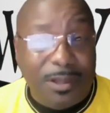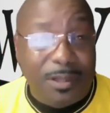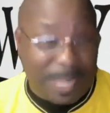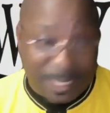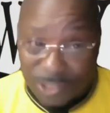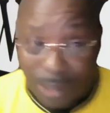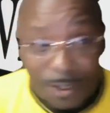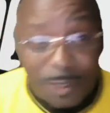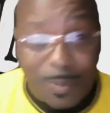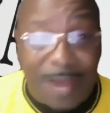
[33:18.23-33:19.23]
that's
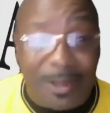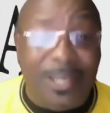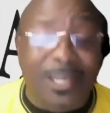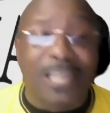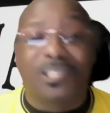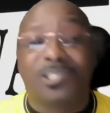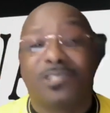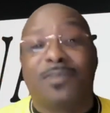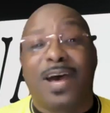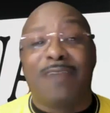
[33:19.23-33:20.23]
talked about in Galatians
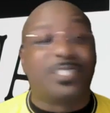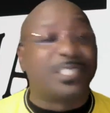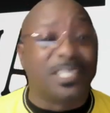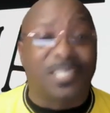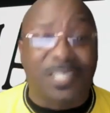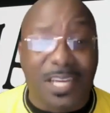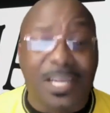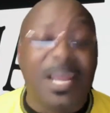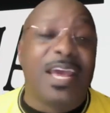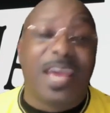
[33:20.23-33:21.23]
five and
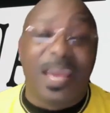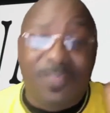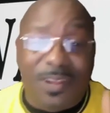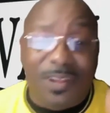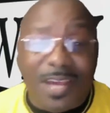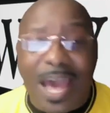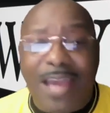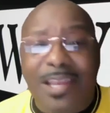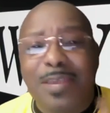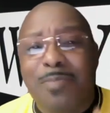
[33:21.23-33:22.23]
sixteen, and the
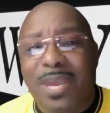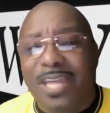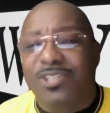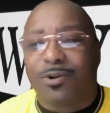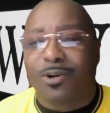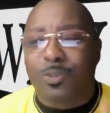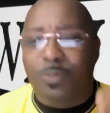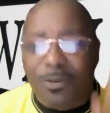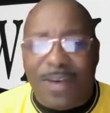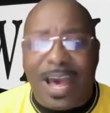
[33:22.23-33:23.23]
godly mentors
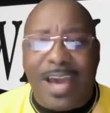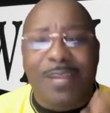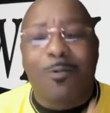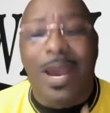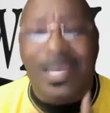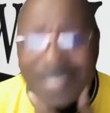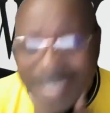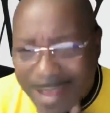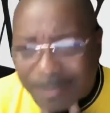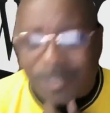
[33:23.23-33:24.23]
providing wise
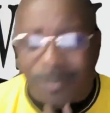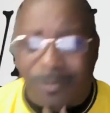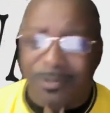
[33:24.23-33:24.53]
counsel.